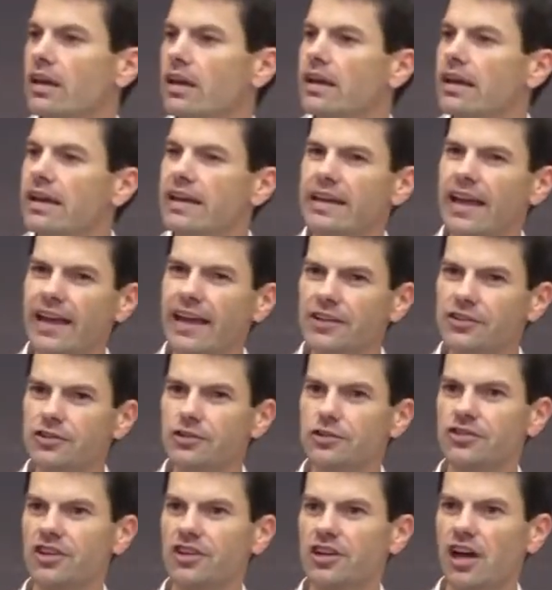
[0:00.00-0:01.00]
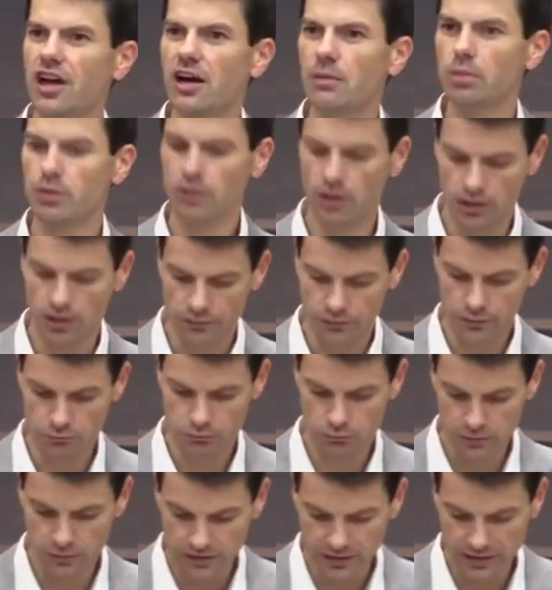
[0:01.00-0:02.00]
he answers a couple of
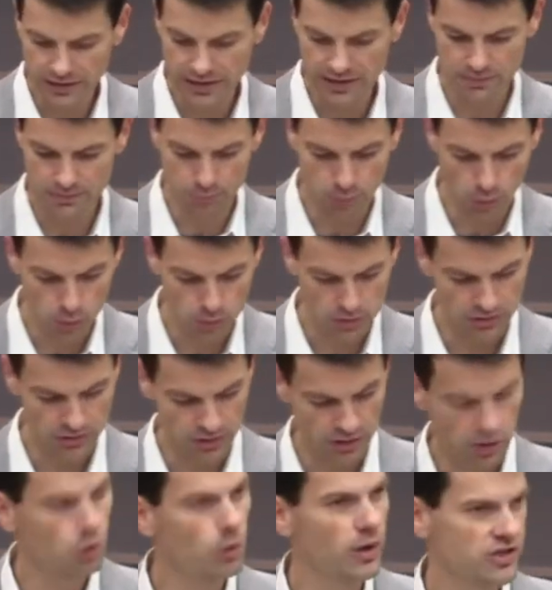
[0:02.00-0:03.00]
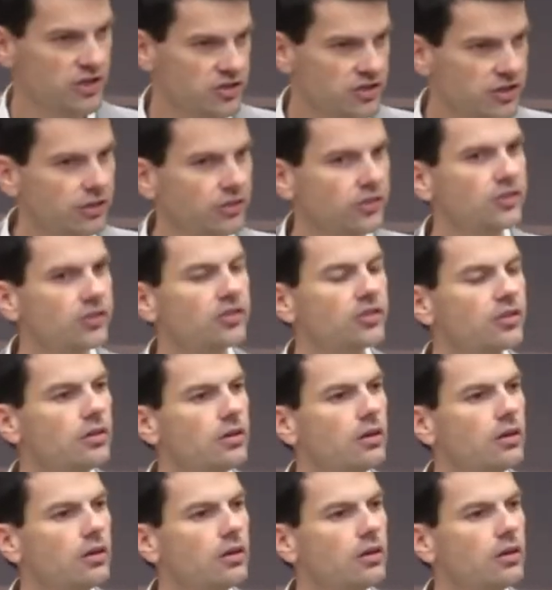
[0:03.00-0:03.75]
really important questions